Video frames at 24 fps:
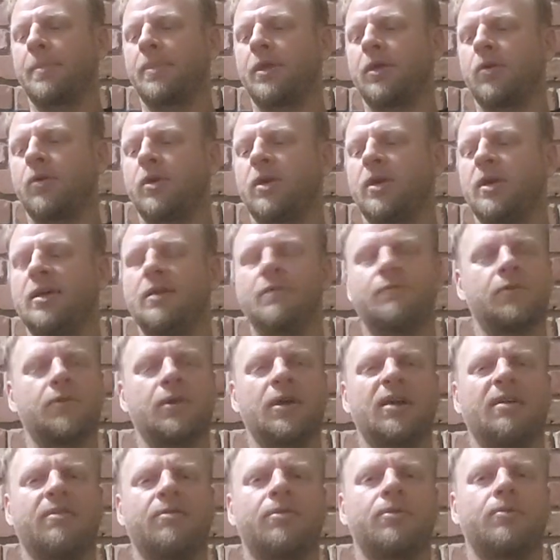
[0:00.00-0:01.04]
Okay, if
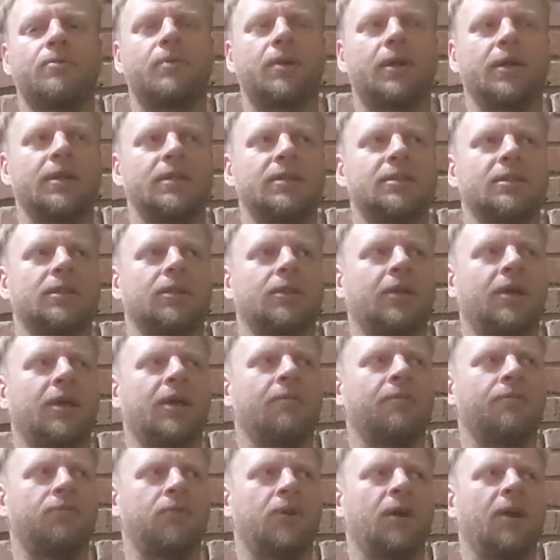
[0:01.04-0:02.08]
you have the right to
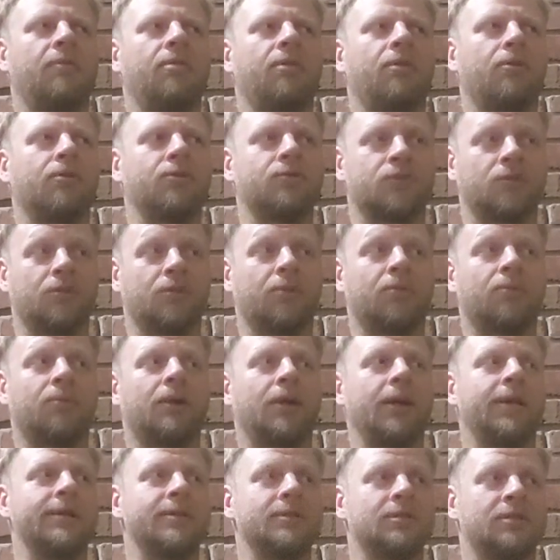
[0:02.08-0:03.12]
life, you have also the
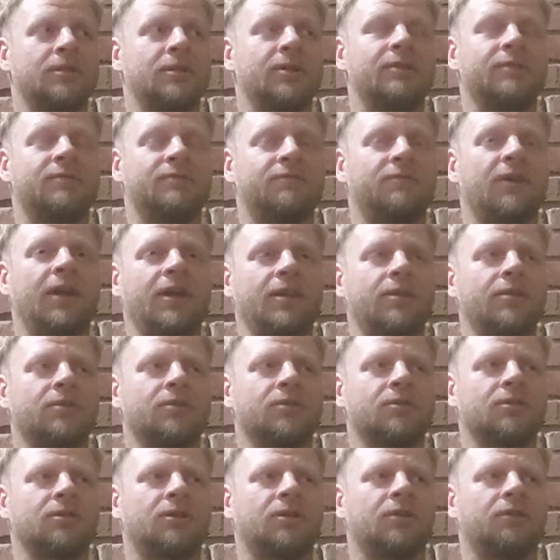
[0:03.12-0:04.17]
right to defend
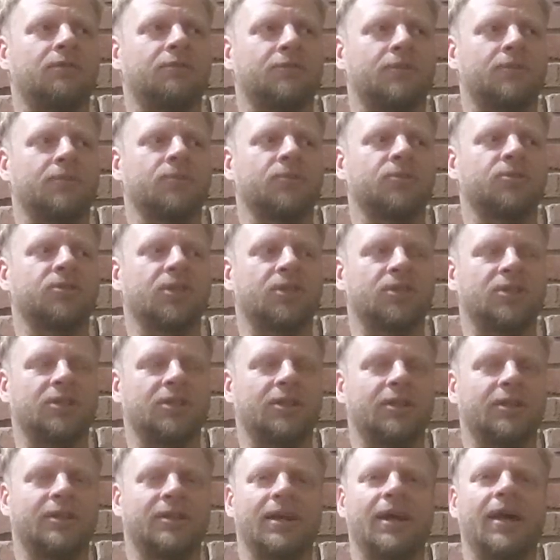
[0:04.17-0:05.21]
yourself from such
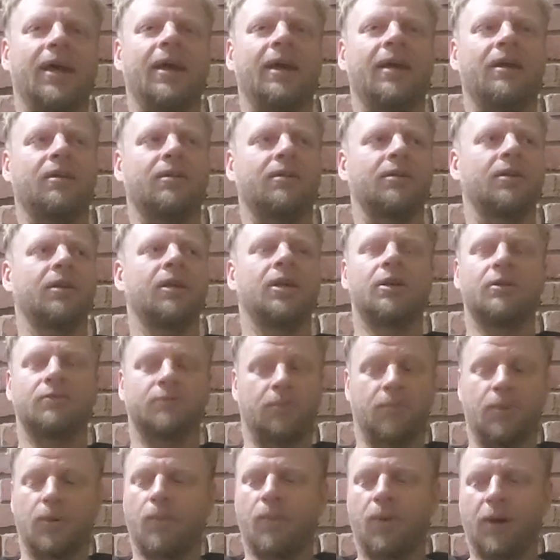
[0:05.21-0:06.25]
an attack
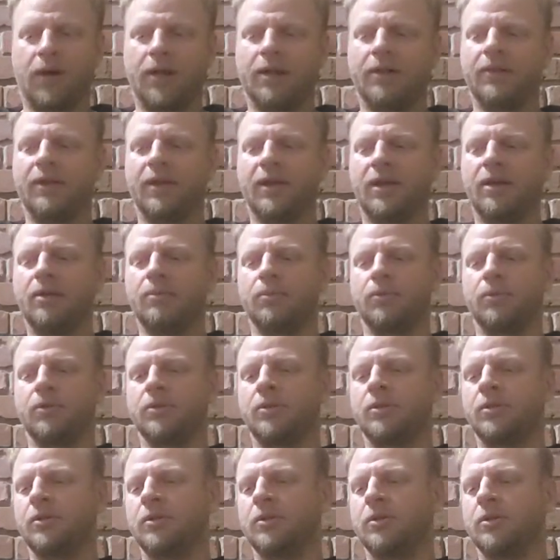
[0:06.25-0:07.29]
from a wild animal.